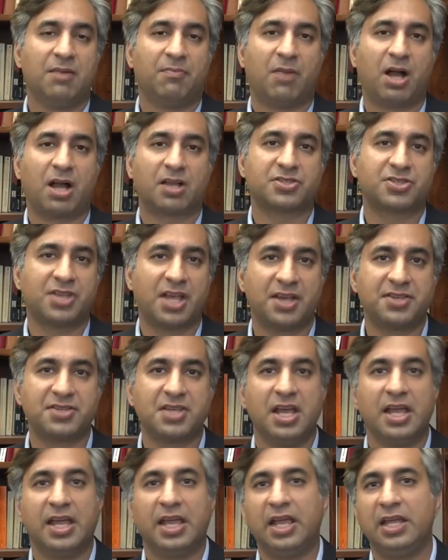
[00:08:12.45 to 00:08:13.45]
Marx
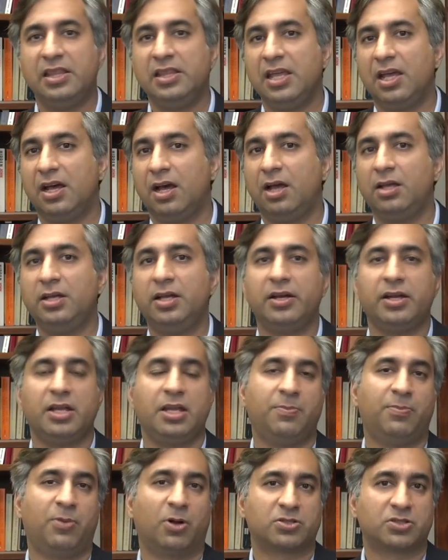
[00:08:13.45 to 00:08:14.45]
says, "In the earlier
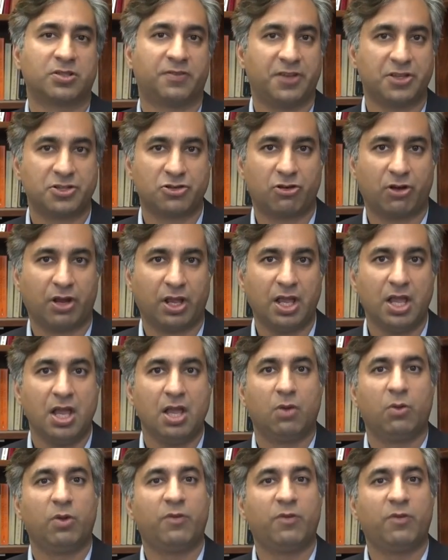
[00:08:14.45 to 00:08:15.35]
epochs of history,